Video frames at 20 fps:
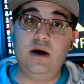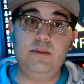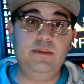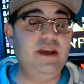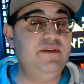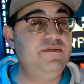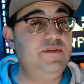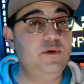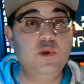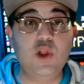
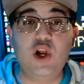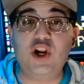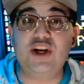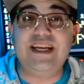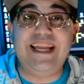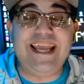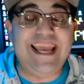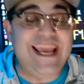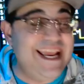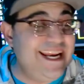If you learned
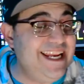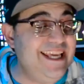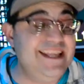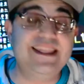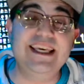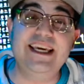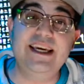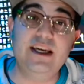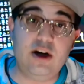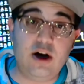
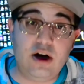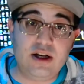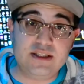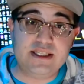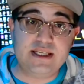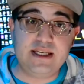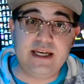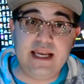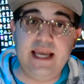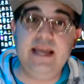anything at all
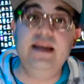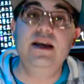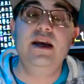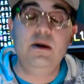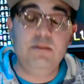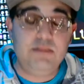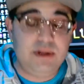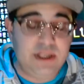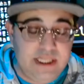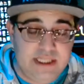today,
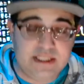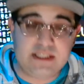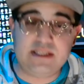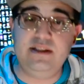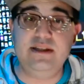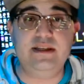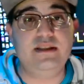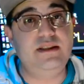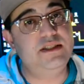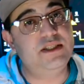please
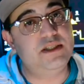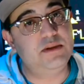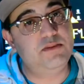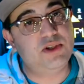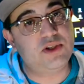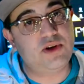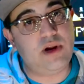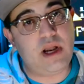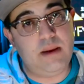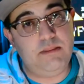click the
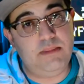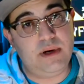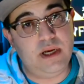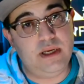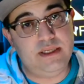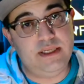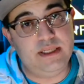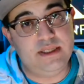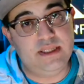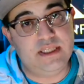subscribe
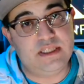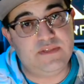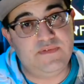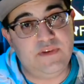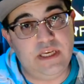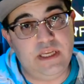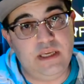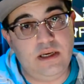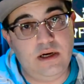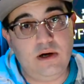button in this
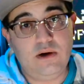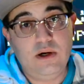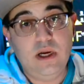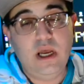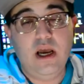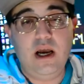video.